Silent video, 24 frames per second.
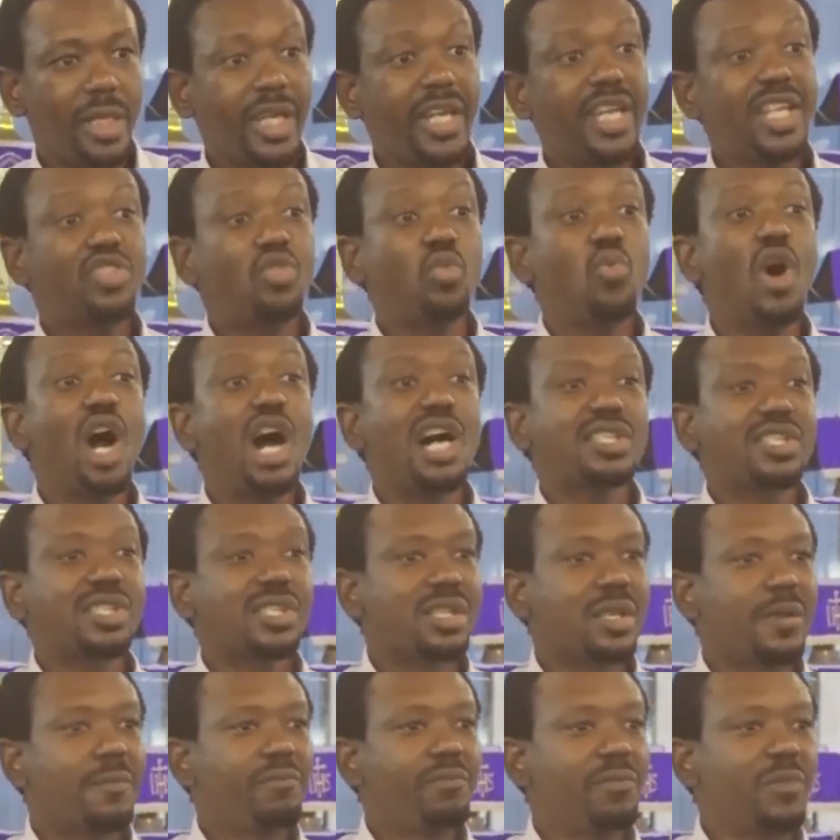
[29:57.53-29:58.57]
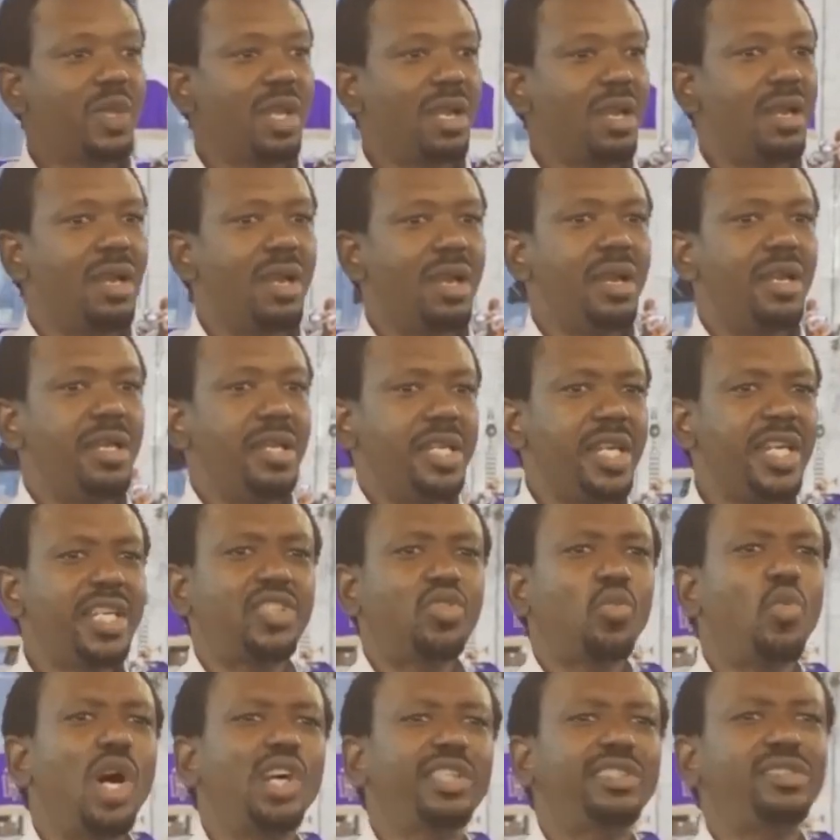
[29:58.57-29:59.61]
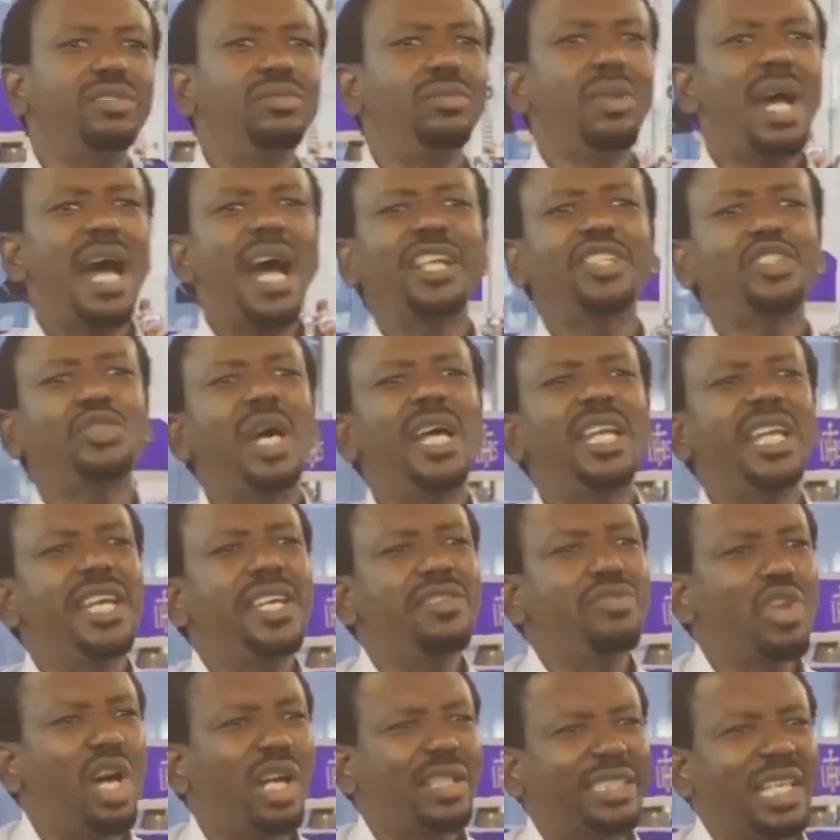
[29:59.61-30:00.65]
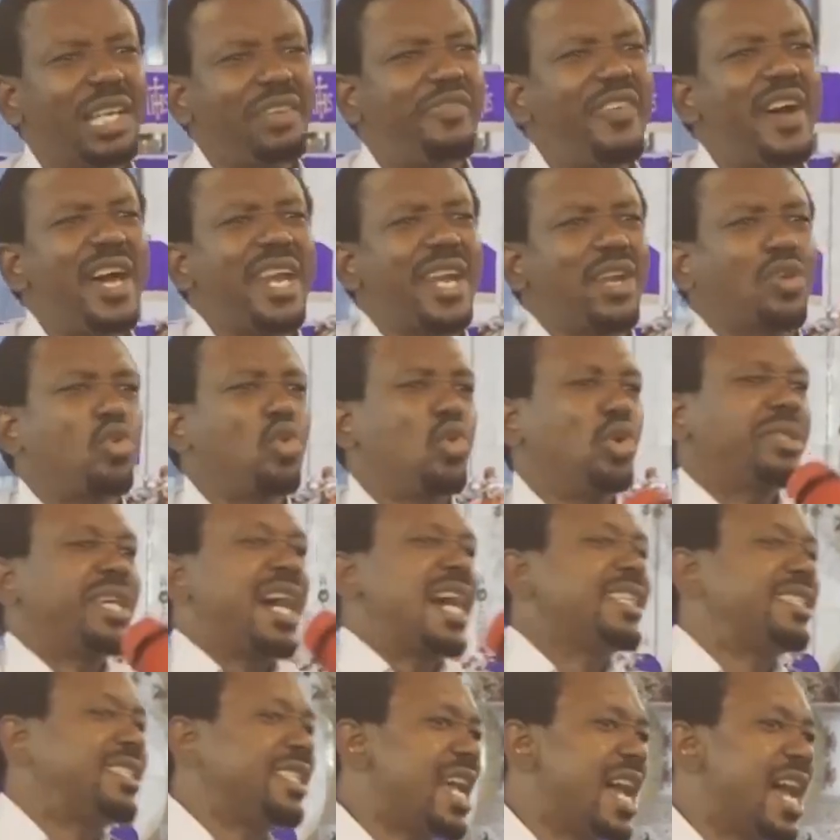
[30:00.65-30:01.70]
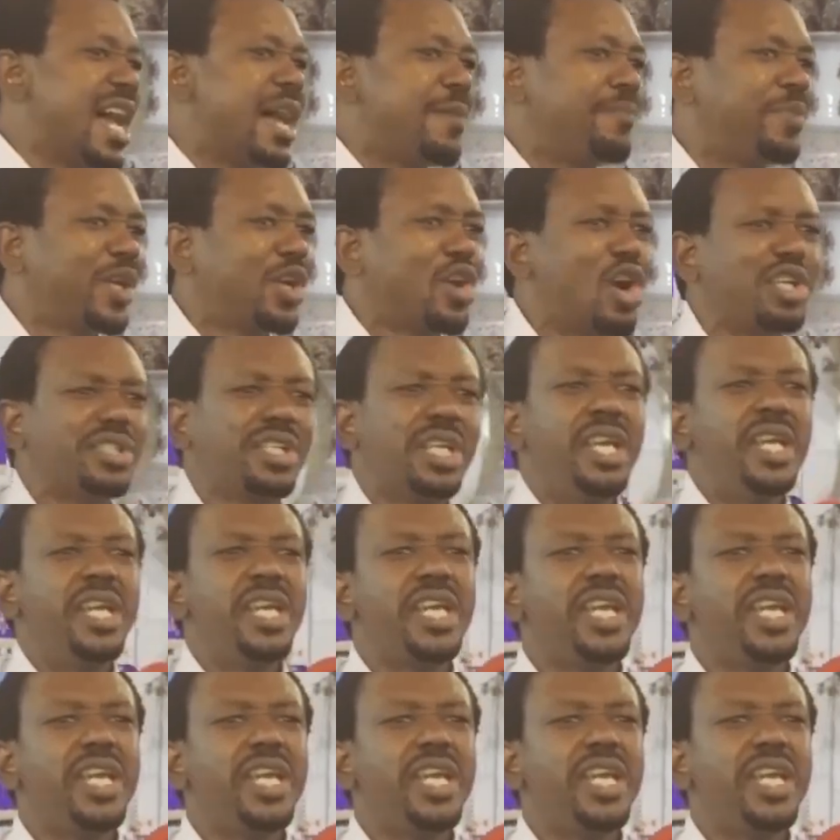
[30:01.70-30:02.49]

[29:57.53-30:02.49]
It was actually not a very good idea because